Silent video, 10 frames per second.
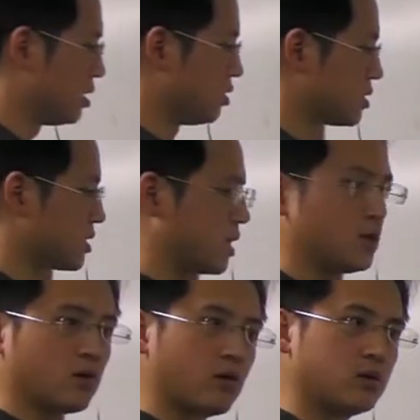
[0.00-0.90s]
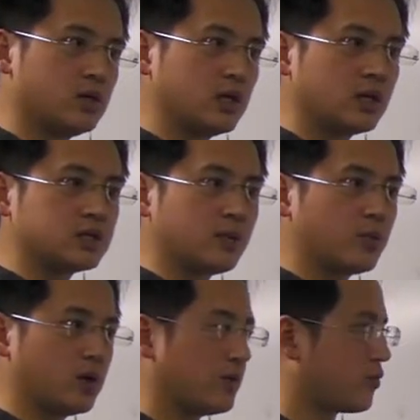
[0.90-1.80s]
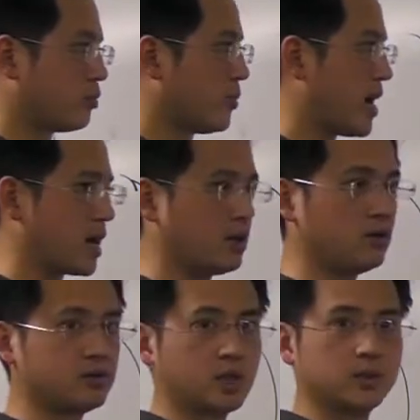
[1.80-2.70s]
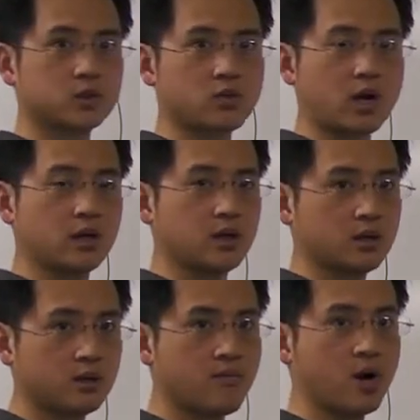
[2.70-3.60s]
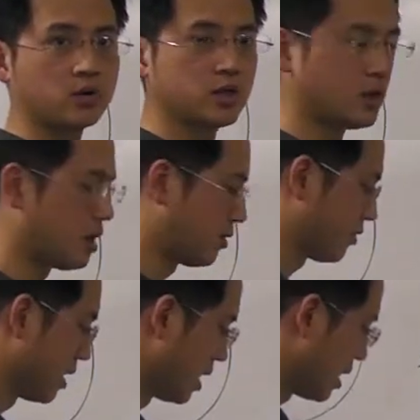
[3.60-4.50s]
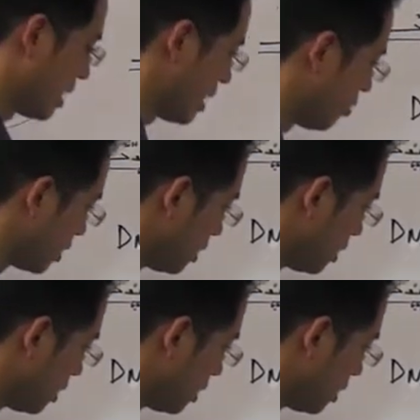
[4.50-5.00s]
to do is take your DNA template from the backbone, double-stranded, melt it off, and what